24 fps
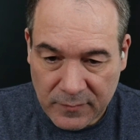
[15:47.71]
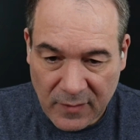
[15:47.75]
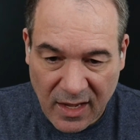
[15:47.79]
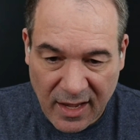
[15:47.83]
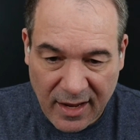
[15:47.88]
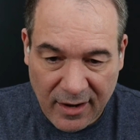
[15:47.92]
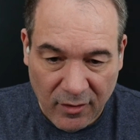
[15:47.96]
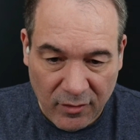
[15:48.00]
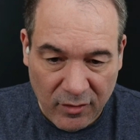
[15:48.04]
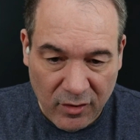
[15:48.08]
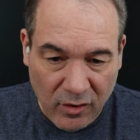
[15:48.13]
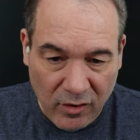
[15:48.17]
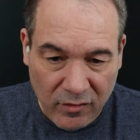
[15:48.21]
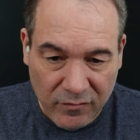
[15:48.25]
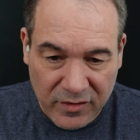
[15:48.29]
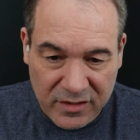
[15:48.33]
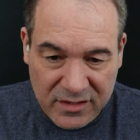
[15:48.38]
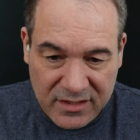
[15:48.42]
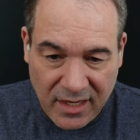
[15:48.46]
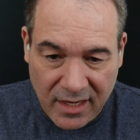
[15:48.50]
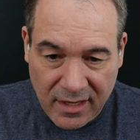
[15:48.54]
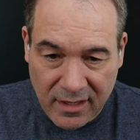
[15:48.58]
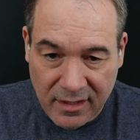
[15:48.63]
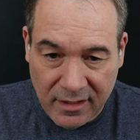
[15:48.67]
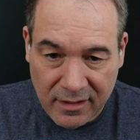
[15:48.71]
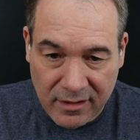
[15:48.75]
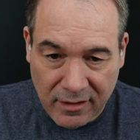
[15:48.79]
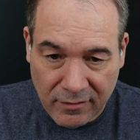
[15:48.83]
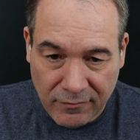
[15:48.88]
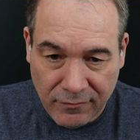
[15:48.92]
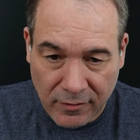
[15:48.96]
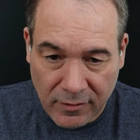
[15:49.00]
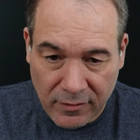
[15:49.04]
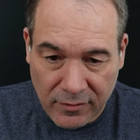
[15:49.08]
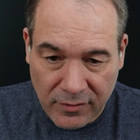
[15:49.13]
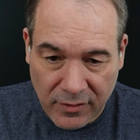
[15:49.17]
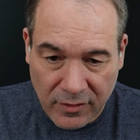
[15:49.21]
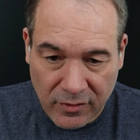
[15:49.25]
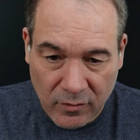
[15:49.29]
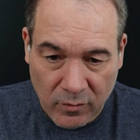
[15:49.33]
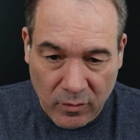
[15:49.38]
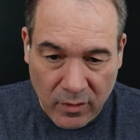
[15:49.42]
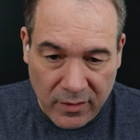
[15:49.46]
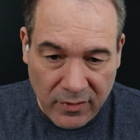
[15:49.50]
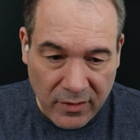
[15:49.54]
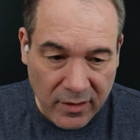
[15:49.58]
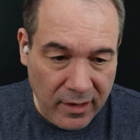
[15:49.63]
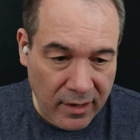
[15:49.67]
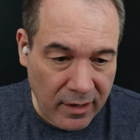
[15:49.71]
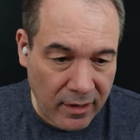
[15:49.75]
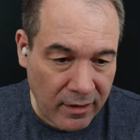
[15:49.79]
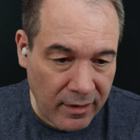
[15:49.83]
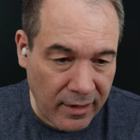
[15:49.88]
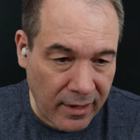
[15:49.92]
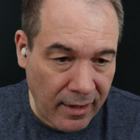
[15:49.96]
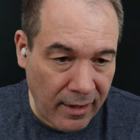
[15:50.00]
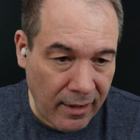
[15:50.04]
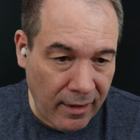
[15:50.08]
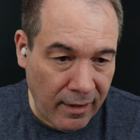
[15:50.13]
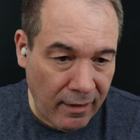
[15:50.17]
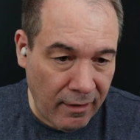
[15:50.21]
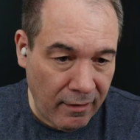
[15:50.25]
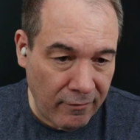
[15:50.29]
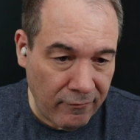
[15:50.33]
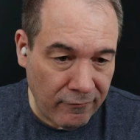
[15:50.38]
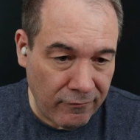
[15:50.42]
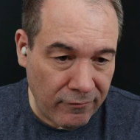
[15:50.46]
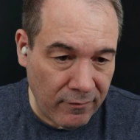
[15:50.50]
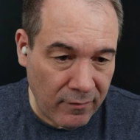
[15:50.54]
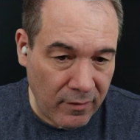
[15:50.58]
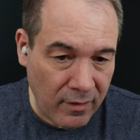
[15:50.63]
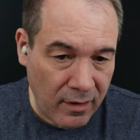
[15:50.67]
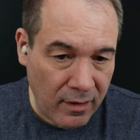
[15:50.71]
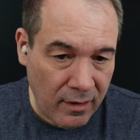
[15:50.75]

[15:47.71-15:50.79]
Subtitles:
I don't know if it's any different than the one that I already have.